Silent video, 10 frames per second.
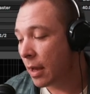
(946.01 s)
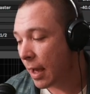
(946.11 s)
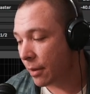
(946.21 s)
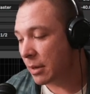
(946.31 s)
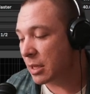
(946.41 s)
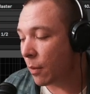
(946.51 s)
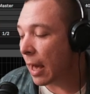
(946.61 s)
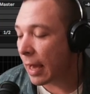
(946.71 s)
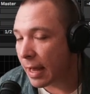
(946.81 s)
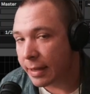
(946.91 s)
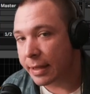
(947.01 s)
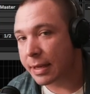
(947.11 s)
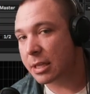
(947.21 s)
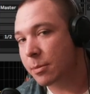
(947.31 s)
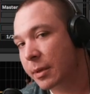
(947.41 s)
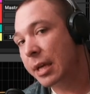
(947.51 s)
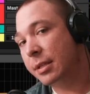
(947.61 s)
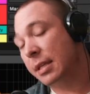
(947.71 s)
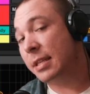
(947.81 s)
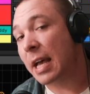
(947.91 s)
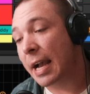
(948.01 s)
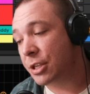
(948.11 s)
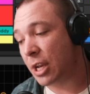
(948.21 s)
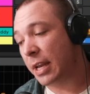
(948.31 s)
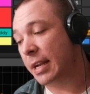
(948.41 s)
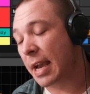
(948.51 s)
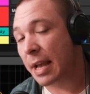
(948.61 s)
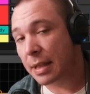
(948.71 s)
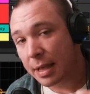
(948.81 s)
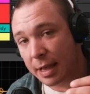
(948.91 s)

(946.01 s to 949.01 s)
and the reason why I kind of did this is because the side chain again,